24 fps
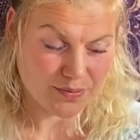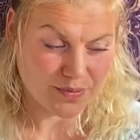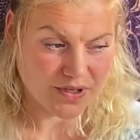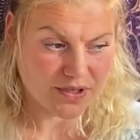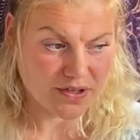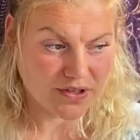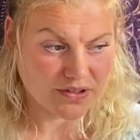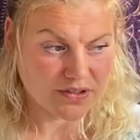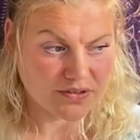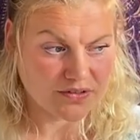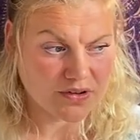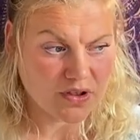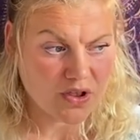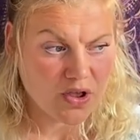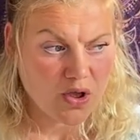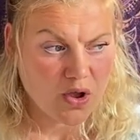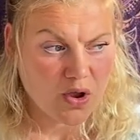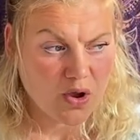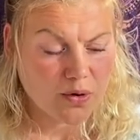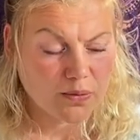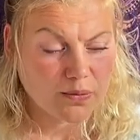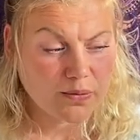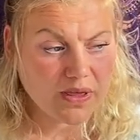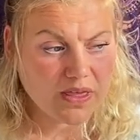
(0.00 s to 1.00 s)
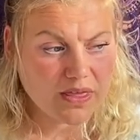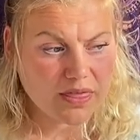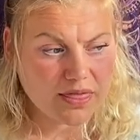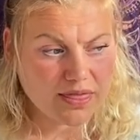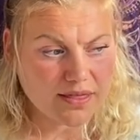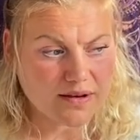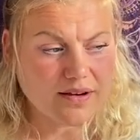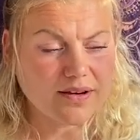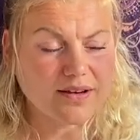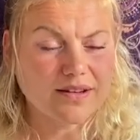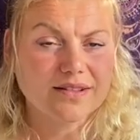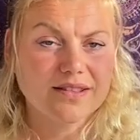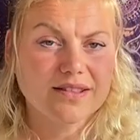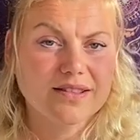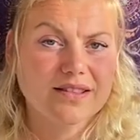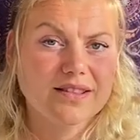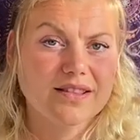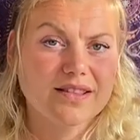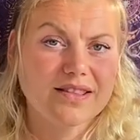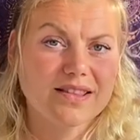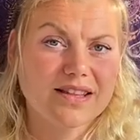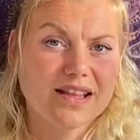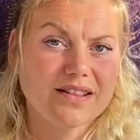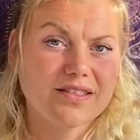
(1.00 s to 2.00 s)
because we thought
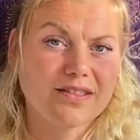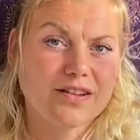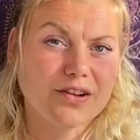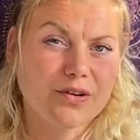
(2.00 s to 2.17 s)
that